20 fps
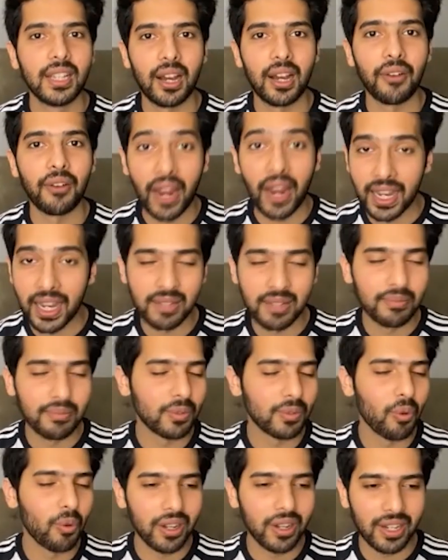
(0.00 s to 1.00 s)
our
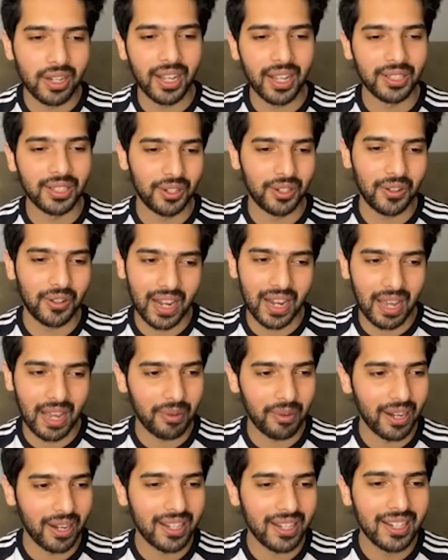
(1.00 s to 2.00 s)
fandoms wanted us to
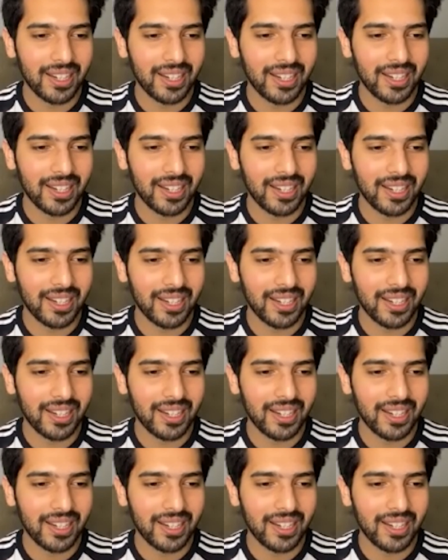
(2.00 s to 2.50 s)
collaborate, hmm.